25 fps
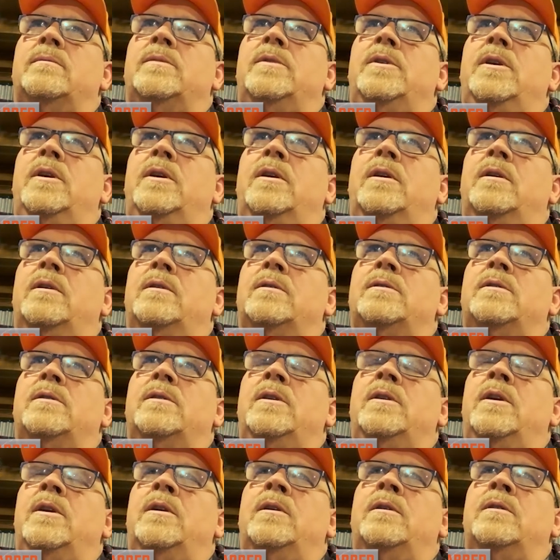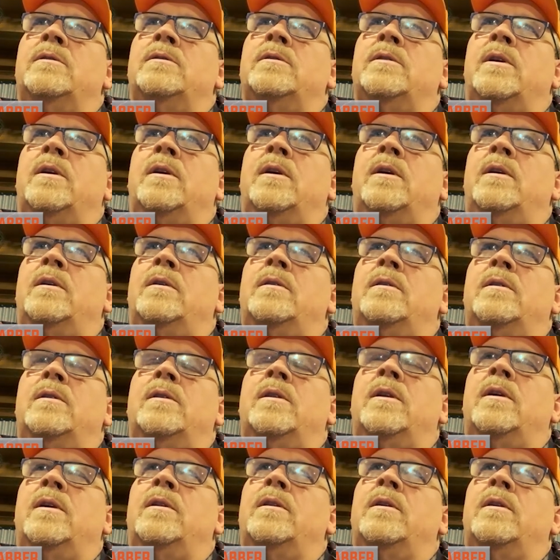and years,
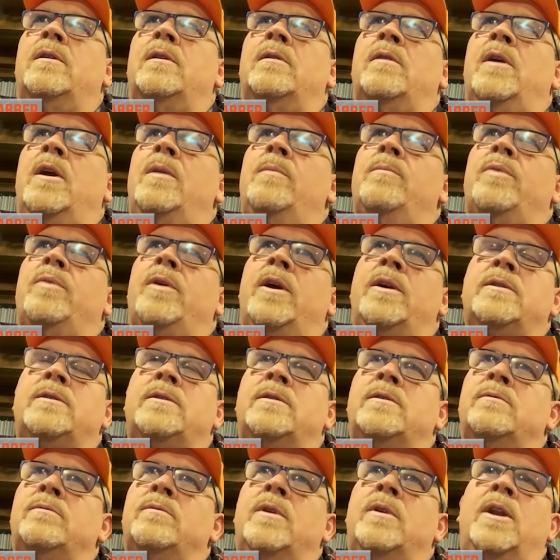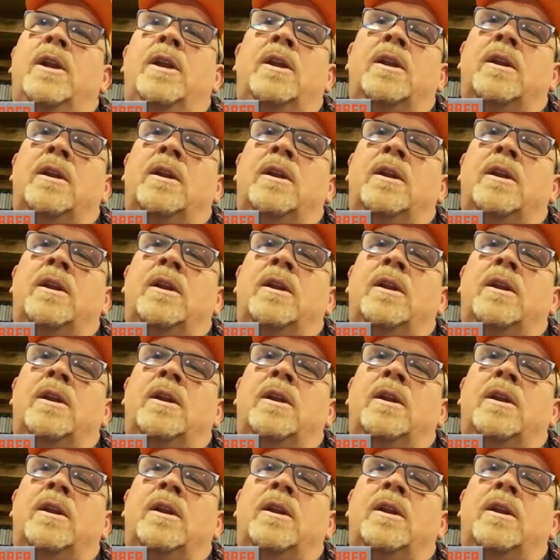the grain prices really